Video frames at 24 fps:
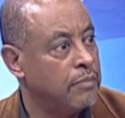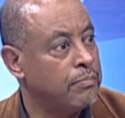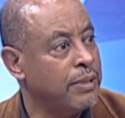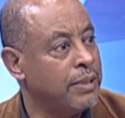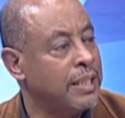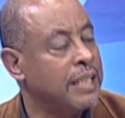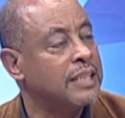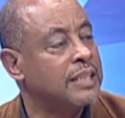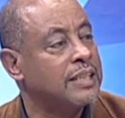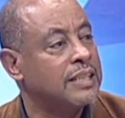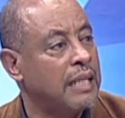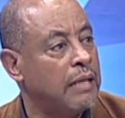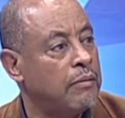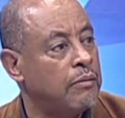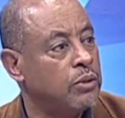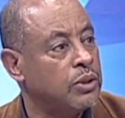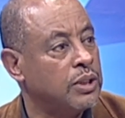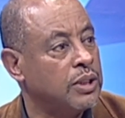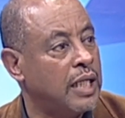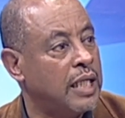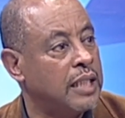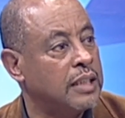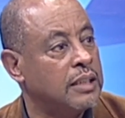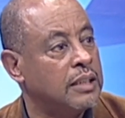being
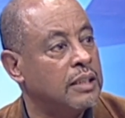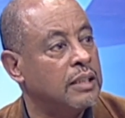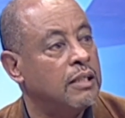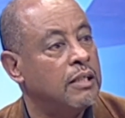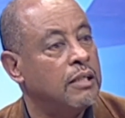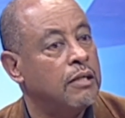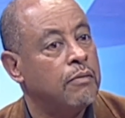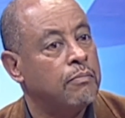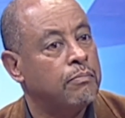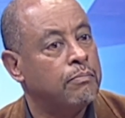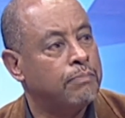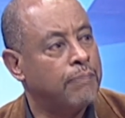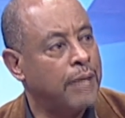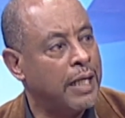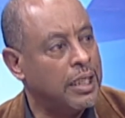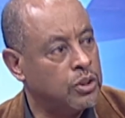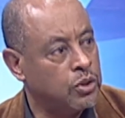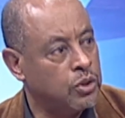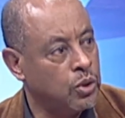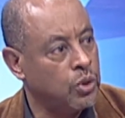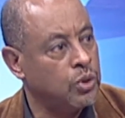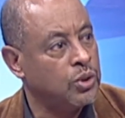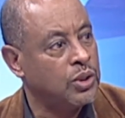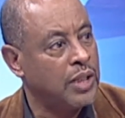sabotaged by
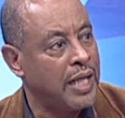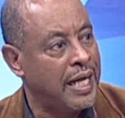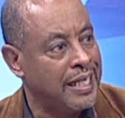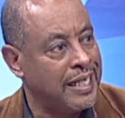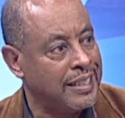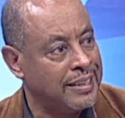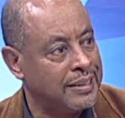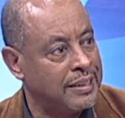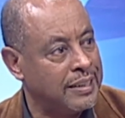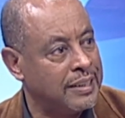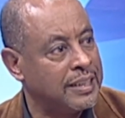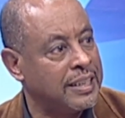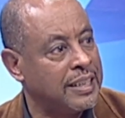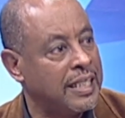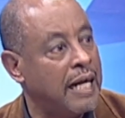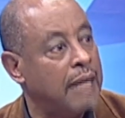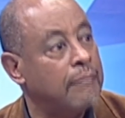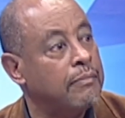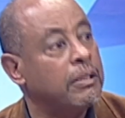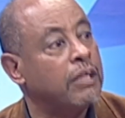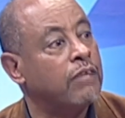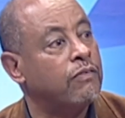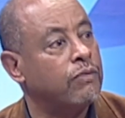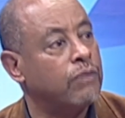those actors
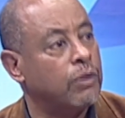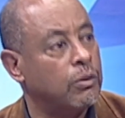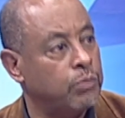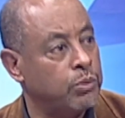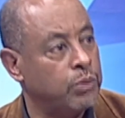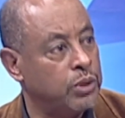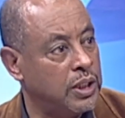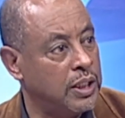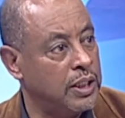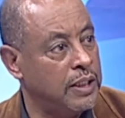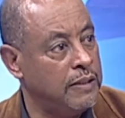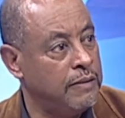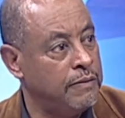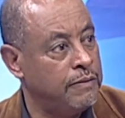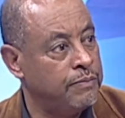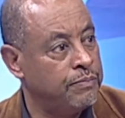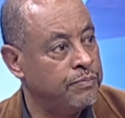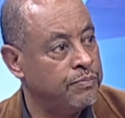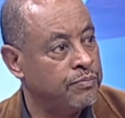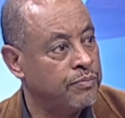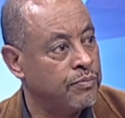coming from within.